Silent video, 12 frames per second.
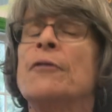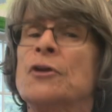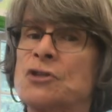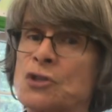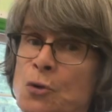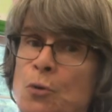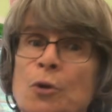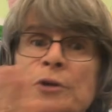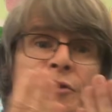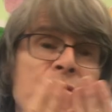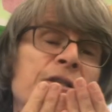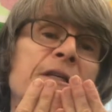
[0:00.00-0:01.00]
The
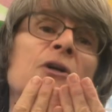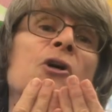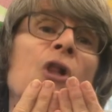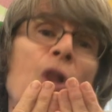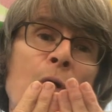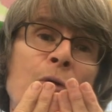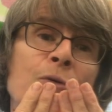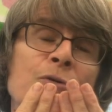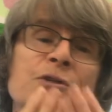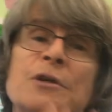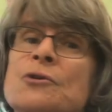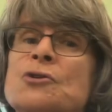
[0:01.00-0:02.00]
schools are still
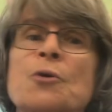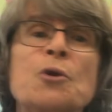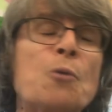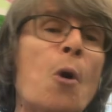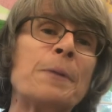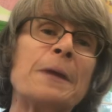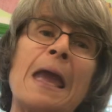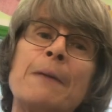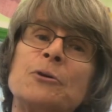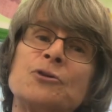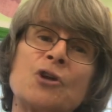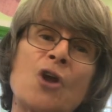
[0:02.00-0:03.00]
closed, so you be
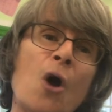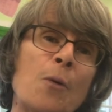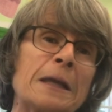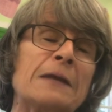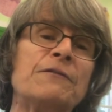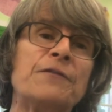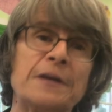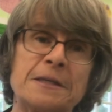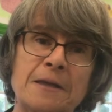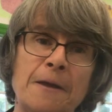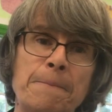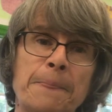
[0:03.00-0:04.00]
able to go in and
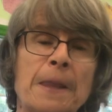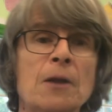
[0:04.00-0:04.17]
visit.